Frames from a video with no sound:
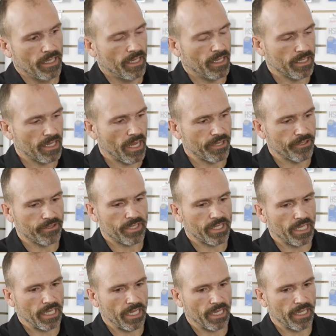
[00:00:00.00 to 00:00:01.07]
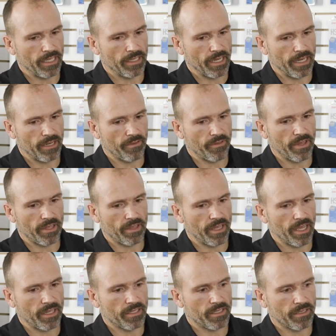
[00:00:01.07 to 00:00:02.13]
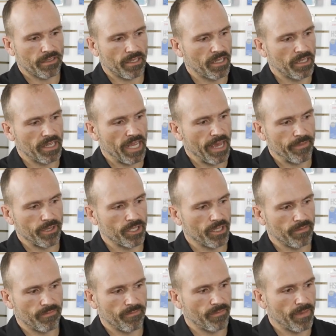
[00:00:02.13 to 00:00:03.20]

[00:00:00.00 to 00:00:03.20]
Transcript: It's on your ski. I don't think that it's going to damage it